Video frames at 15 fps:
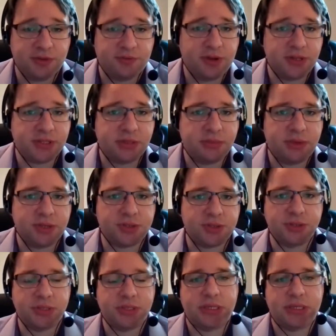firstly, make
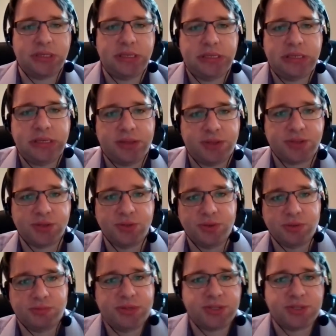sure that the school
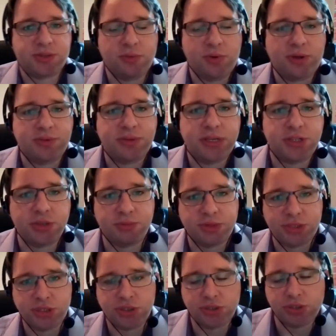and the police are aware of the issue,
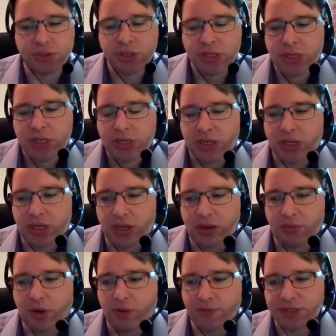but do
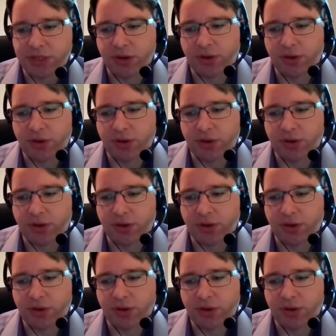obviously